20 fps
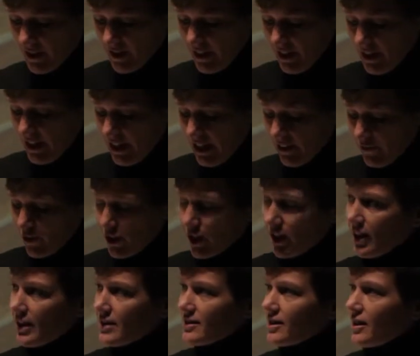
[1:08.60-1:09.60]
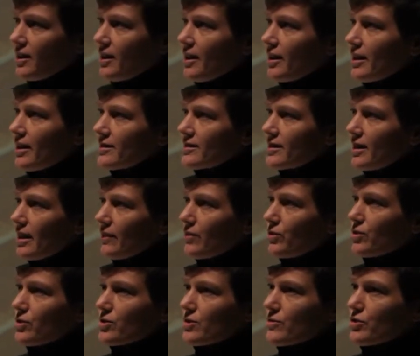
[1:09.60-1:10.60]
Africa has the highest
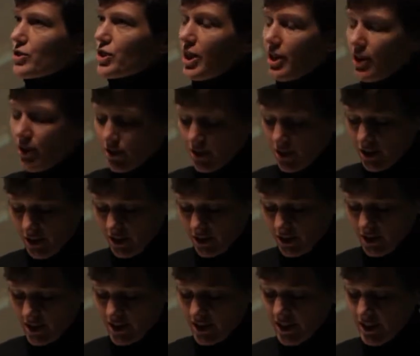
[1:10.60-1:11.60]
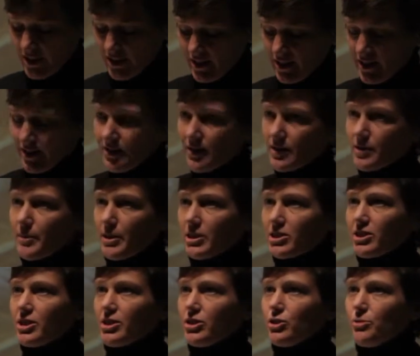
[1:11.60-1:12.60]
levels of childhood diseases,
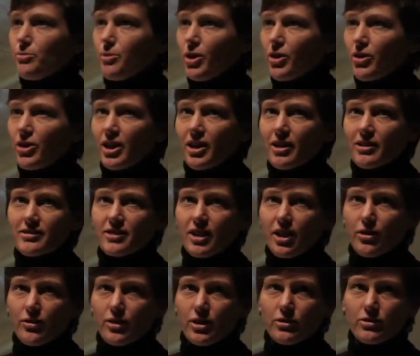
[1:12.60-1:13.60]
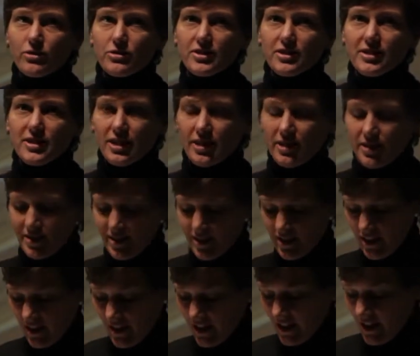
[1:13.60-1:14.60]
especially pneumonia, diarrheal disease,
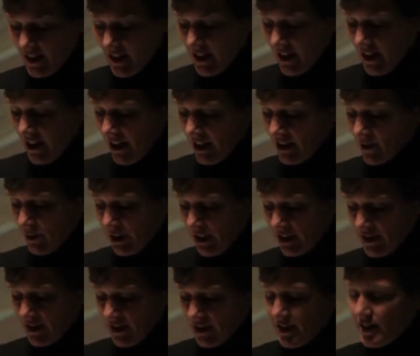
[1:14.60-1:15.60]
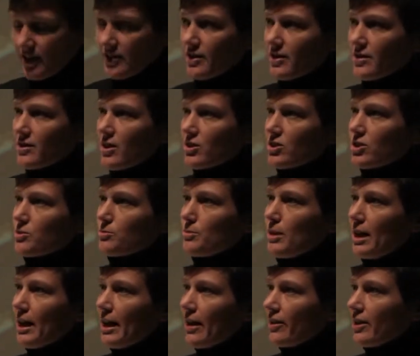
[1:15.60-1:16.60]
as well as diseases such as
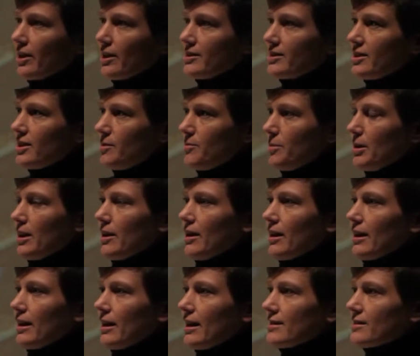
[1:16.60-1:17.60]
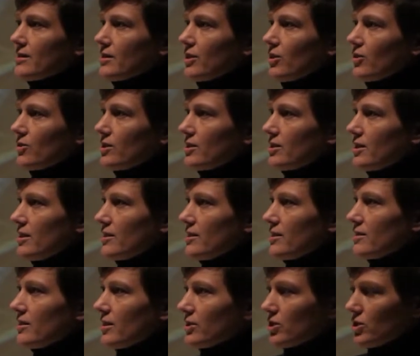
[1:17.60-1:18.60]
malaria, TB, and lesser-known diseases
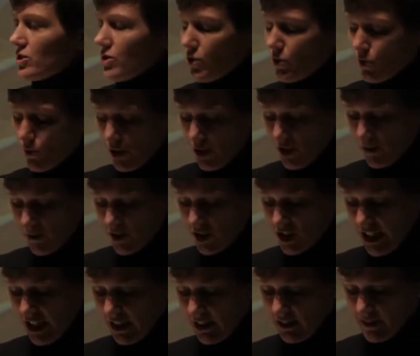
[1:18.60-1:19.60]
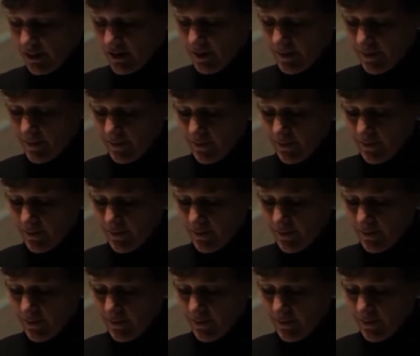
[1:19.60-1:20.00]
such as hookworm and Chagas.